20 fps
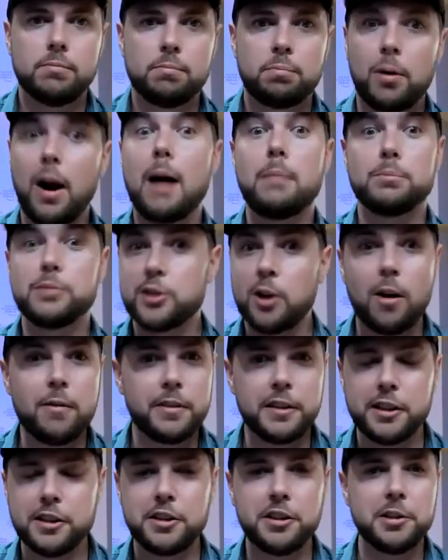problem
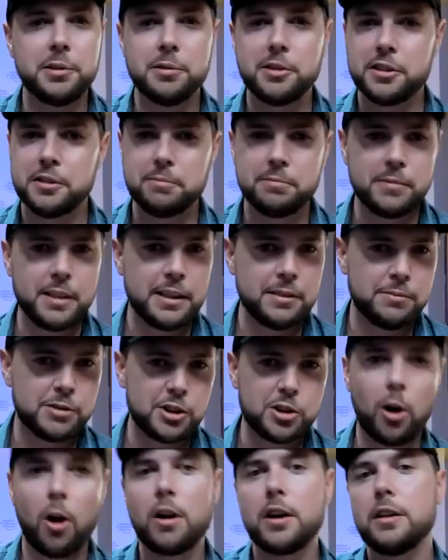solving issues and, and
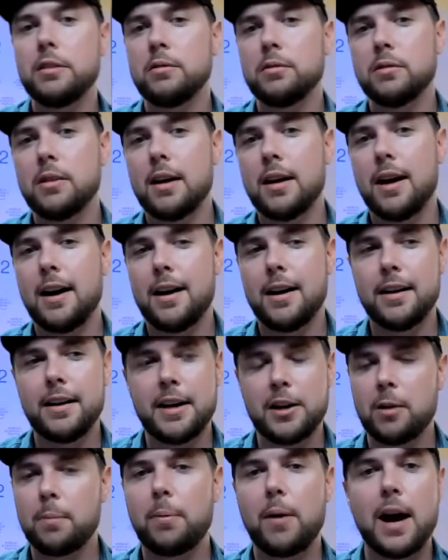starting
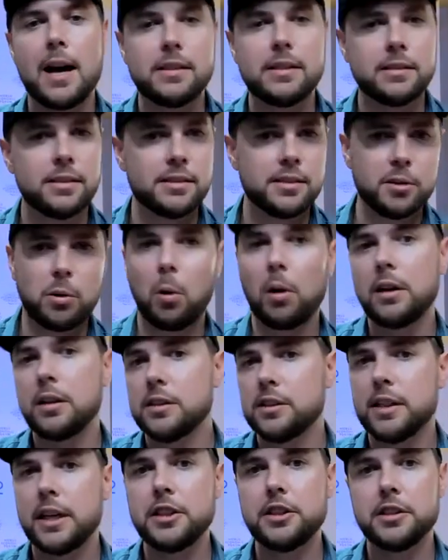uh, enterprises
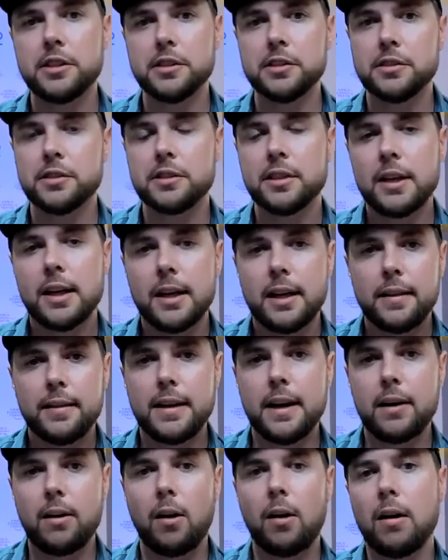and organizations
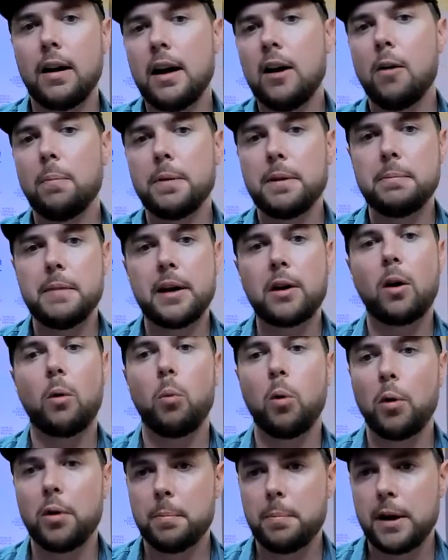that are helping
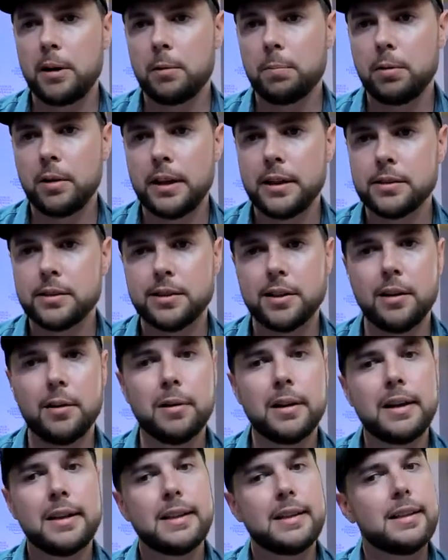make our world a better
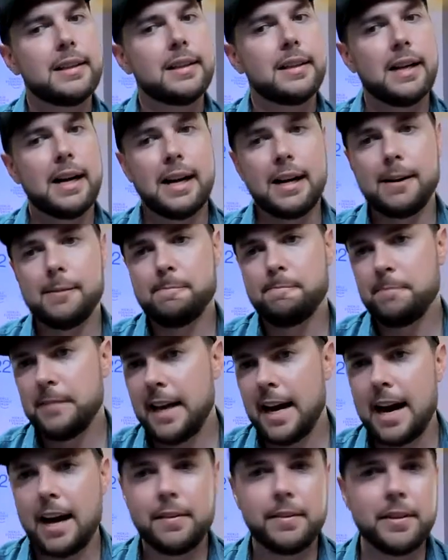place. So
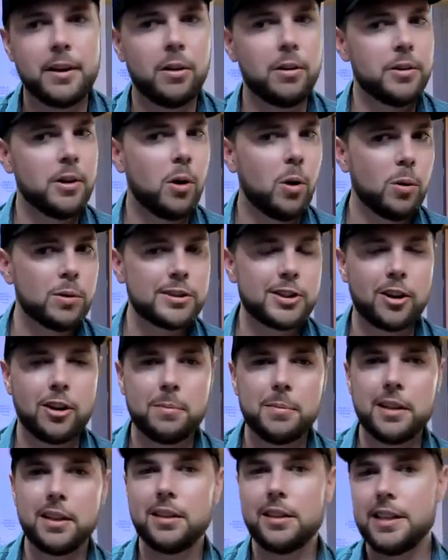um, yeah, the, the whole
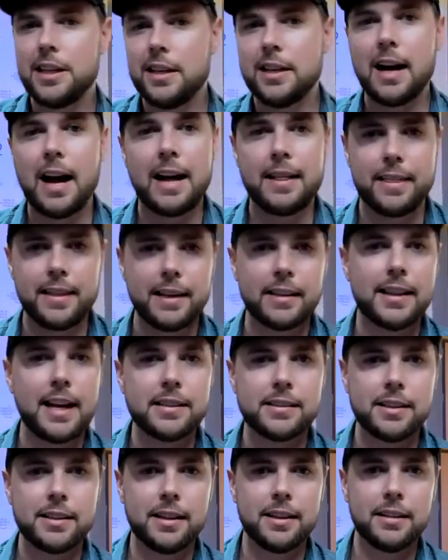term elite, I
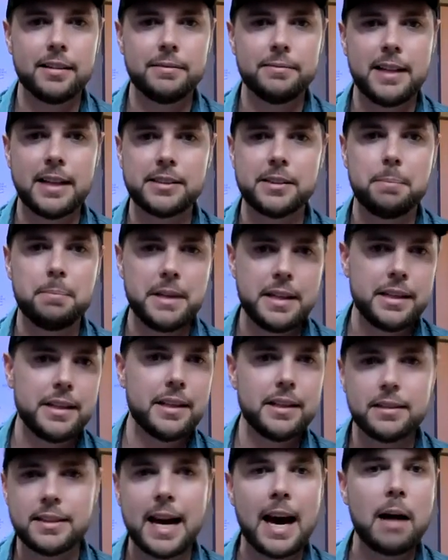think that's a that's a
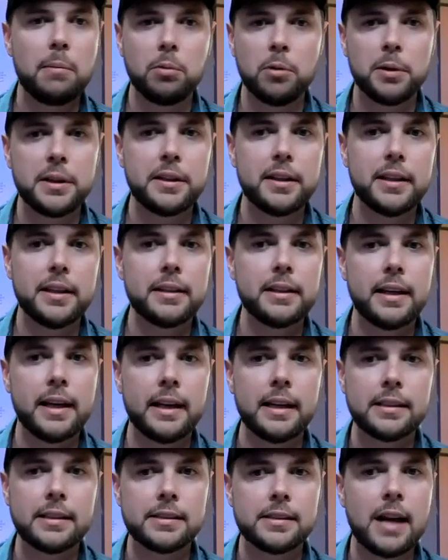media tabloid
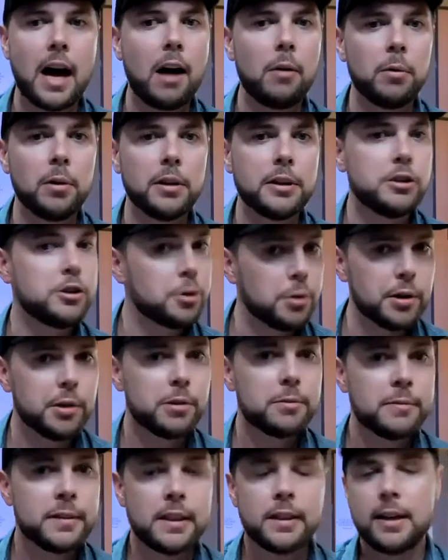thing, and it's not really
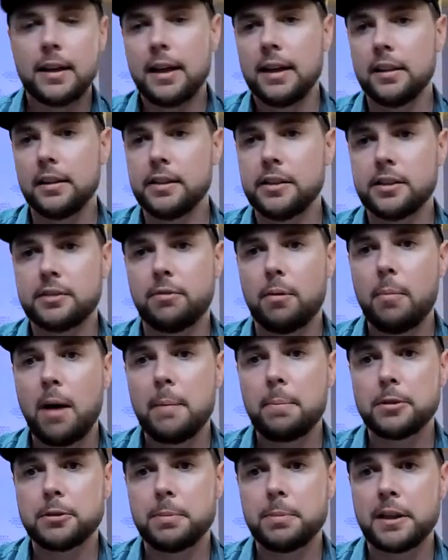true, at least from
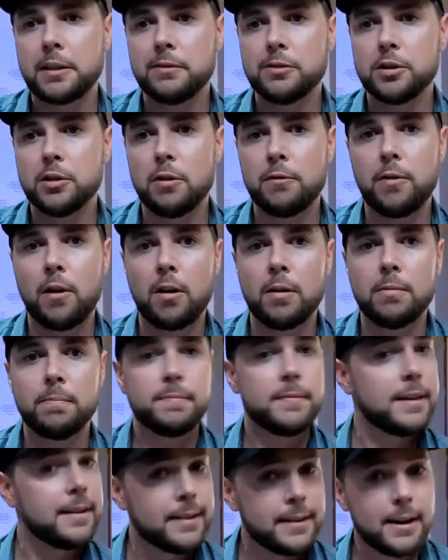my perspective so
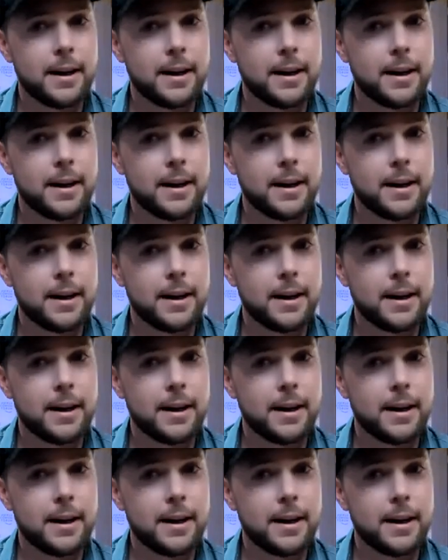far.